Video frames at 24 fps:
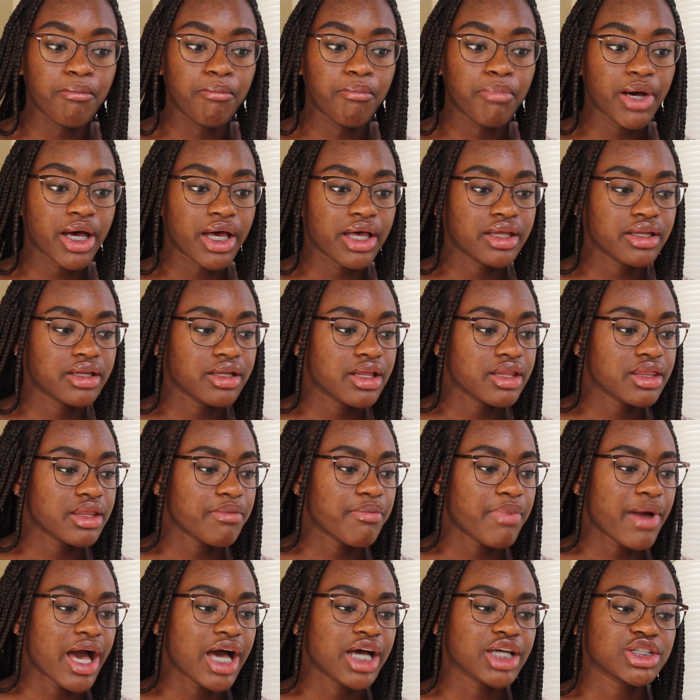But the
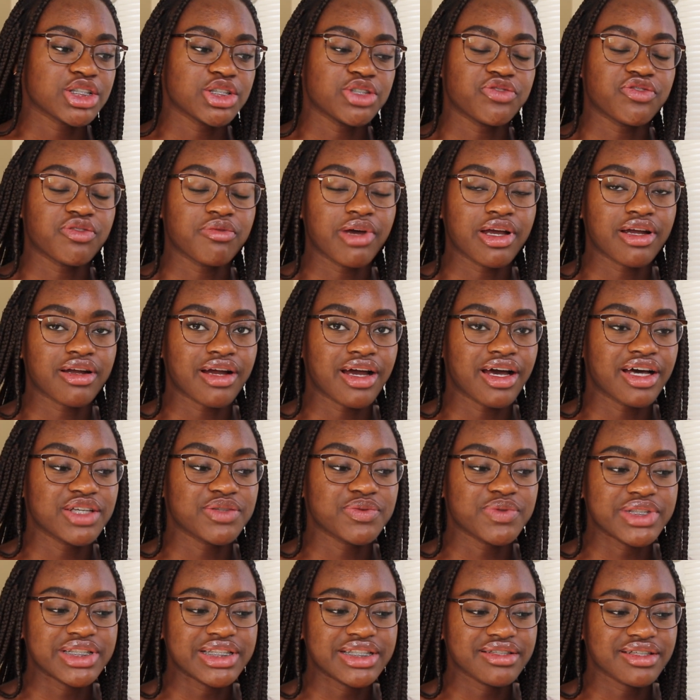passion for my
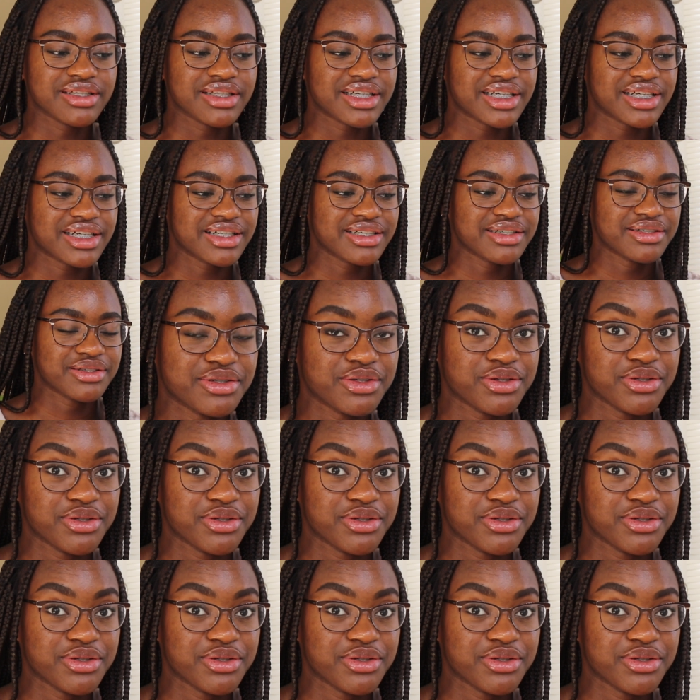craft was still there.